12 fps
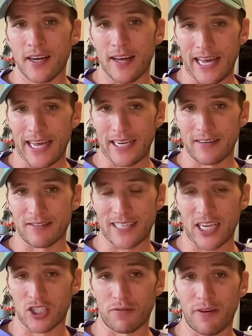in
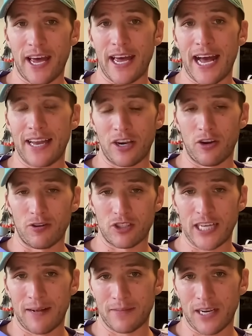Saint-Gervais and at
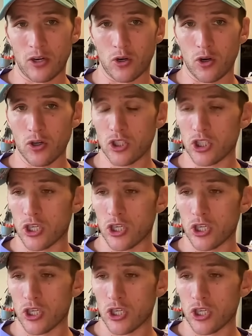Notre-Dame-de-la-Gorge.